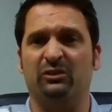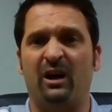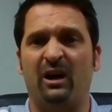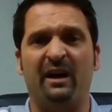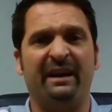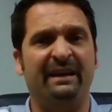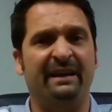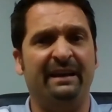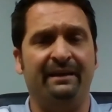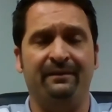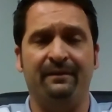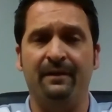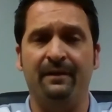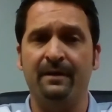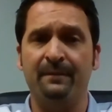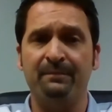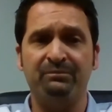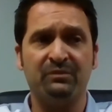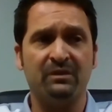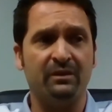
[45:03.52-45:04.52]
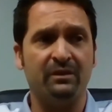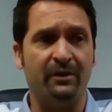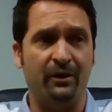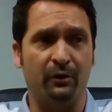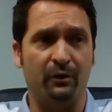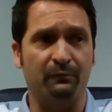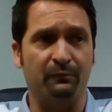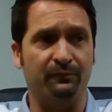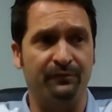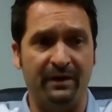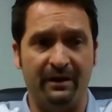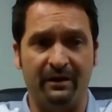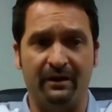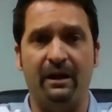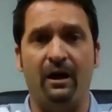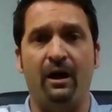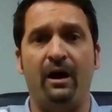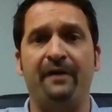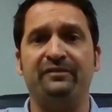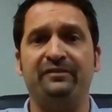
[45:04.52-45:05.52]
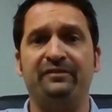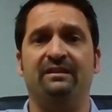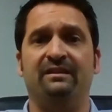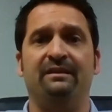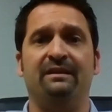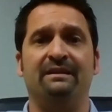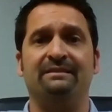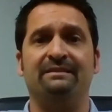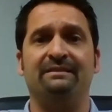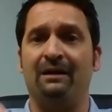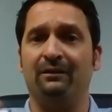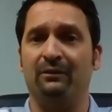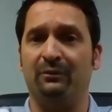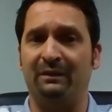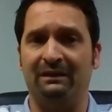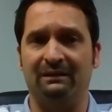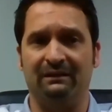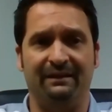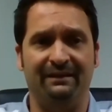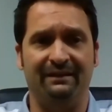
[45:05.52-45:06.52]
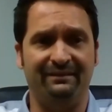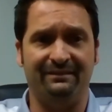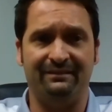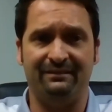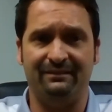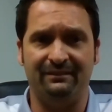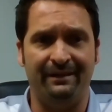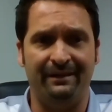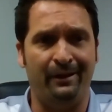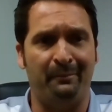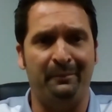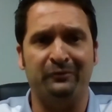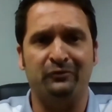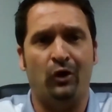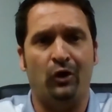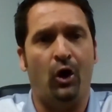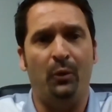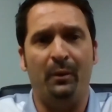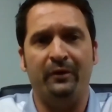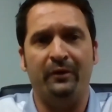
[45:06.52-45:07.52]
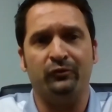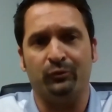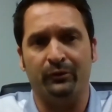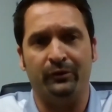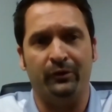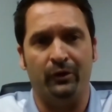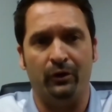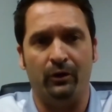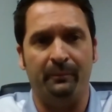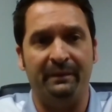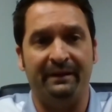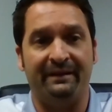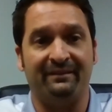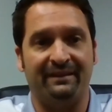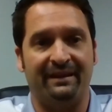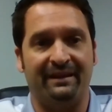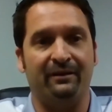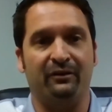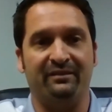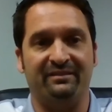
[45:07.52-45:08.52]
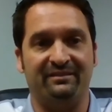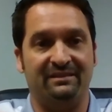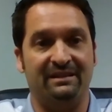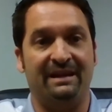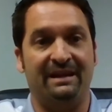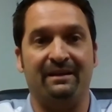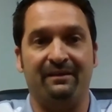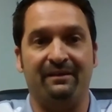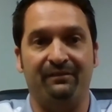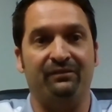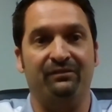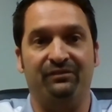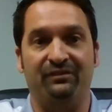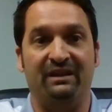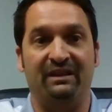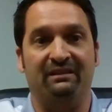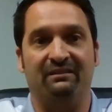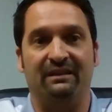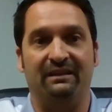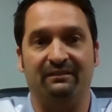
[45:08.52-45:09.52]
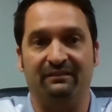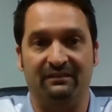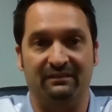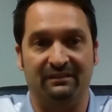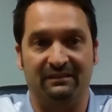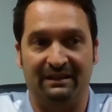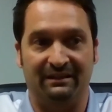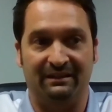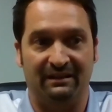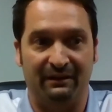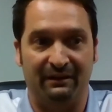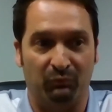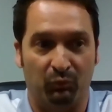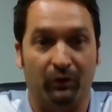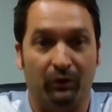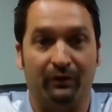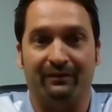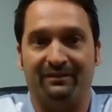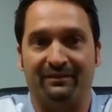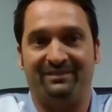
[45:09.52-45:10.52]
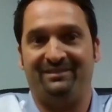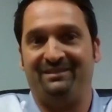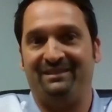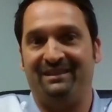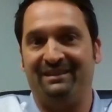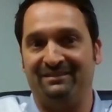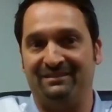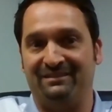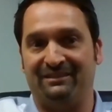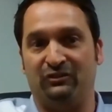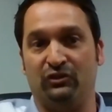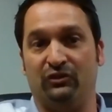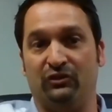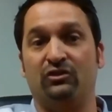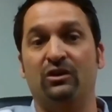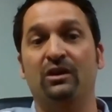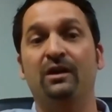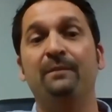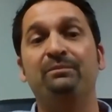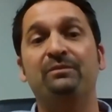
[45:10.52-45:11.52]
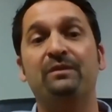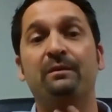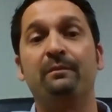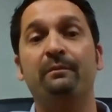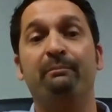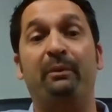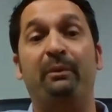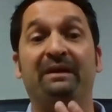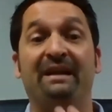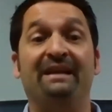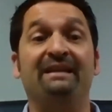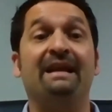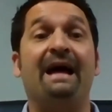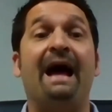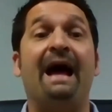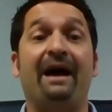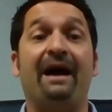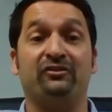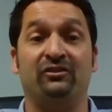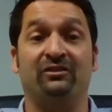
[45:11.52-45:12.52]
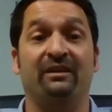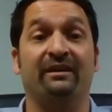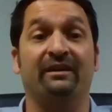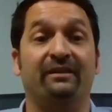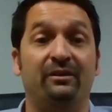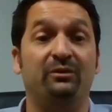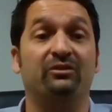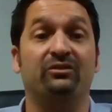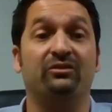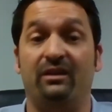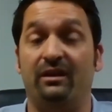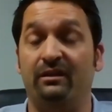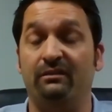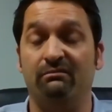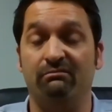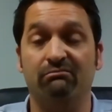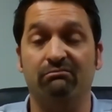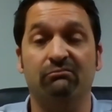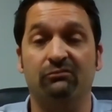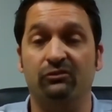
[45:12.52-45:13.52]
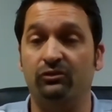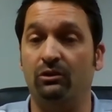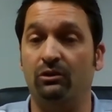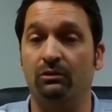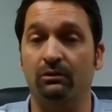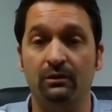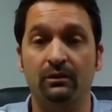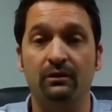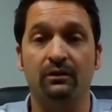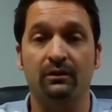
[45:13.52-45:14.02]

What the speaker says: logging in, very often and downloading lists, they almost always renew because they understand that it works. It's just putting it into action, like you said. So